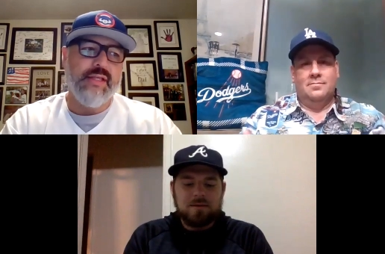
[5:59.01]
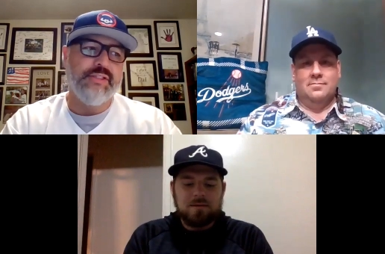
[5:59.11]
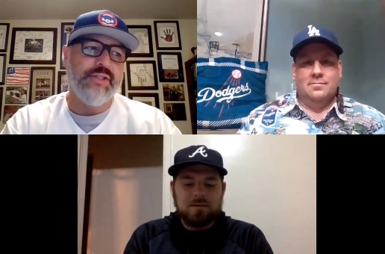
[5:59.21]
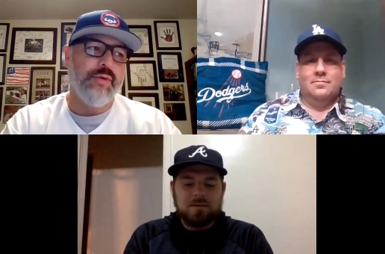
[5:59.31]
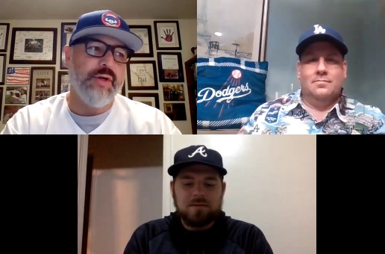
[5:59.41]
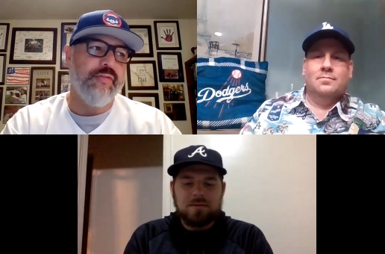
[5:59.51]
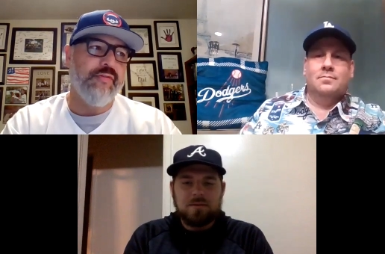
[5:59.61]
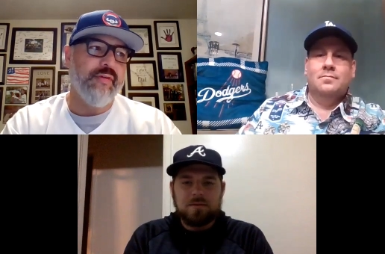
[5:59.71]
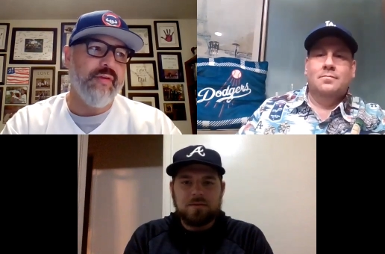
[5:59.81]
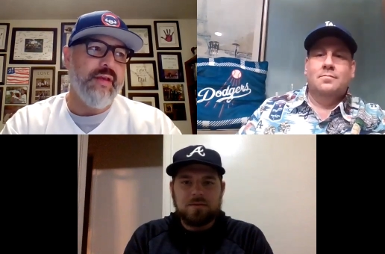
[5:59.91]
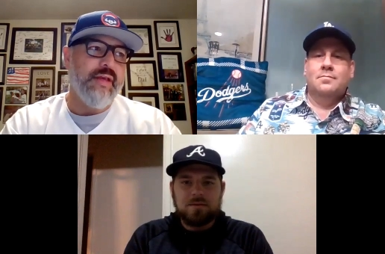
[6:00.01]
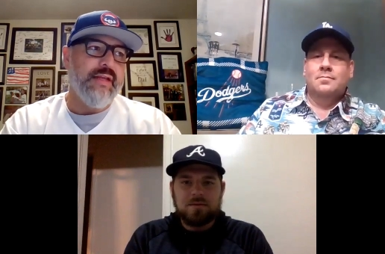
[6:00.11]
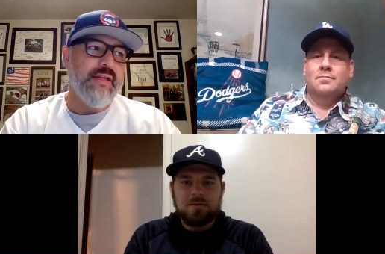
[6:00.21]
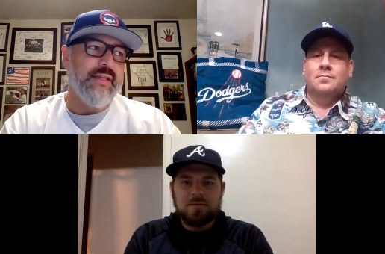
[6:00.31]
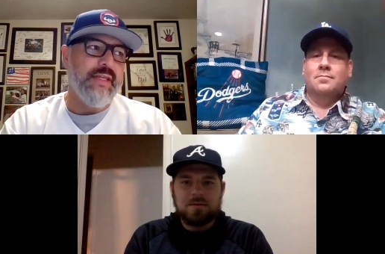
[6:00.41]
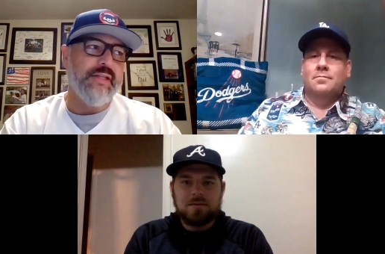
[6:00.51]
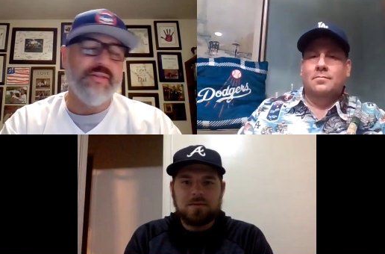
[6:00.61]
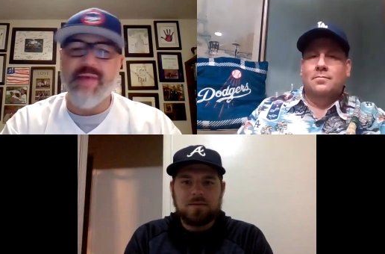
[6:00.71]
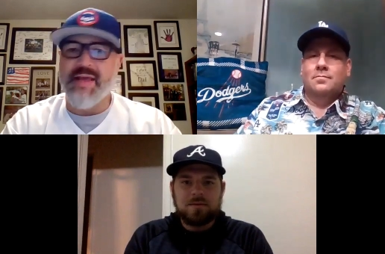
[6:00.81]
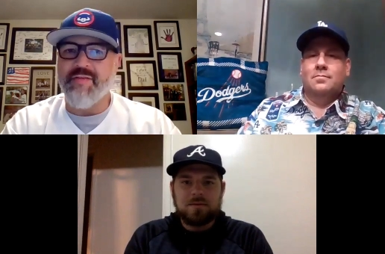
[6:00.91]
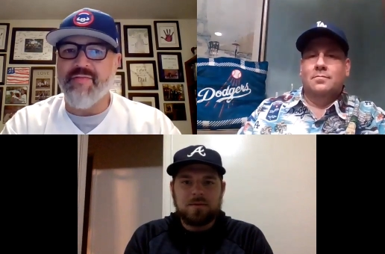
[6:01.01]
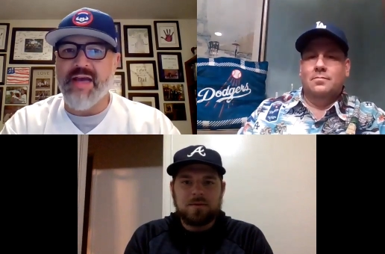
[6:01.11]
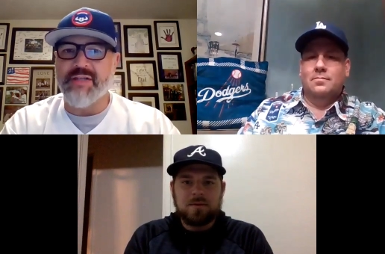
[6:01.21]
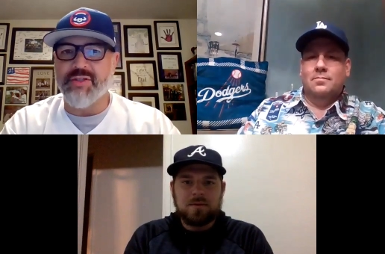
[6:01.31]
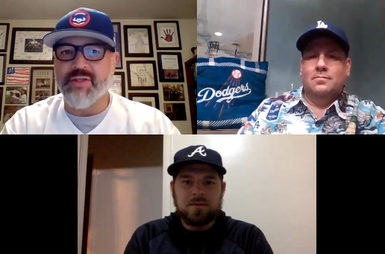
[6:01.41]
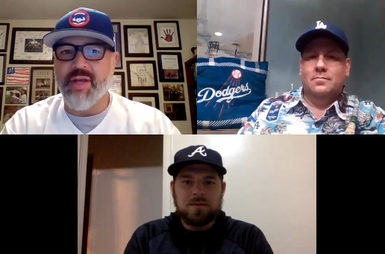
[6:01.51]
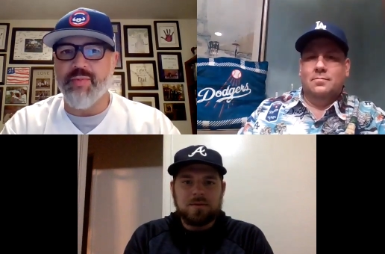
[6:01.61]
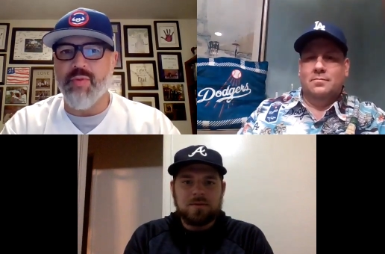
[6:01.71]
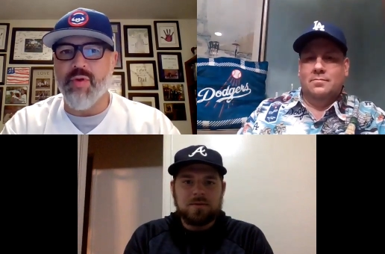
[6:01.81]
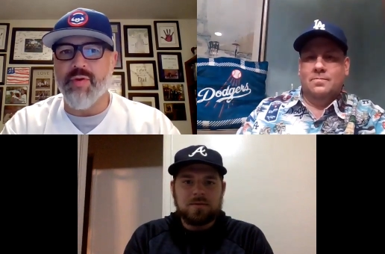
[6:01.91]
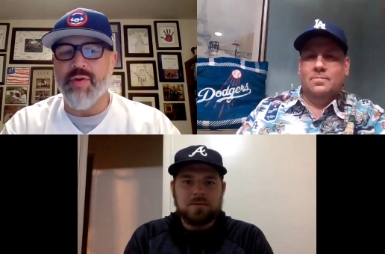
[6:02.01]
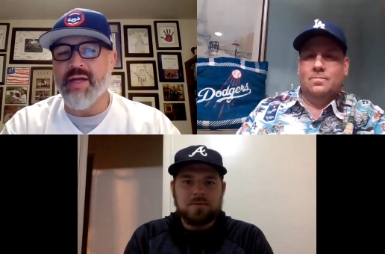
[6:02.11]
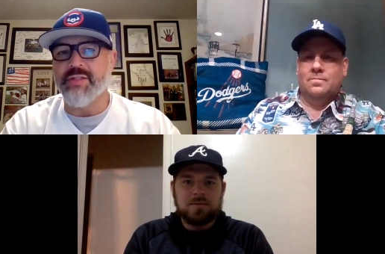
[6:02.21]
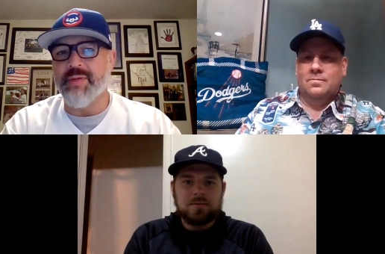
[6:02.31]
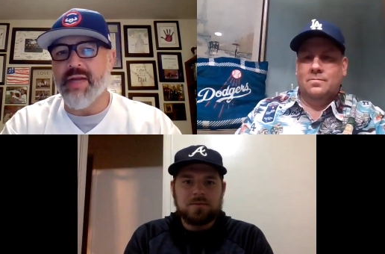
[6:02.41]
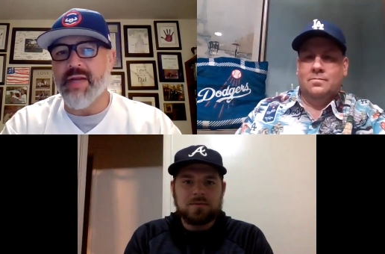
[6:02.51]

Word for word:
Speaker 1: They still needed to manufacture a couple more runs, but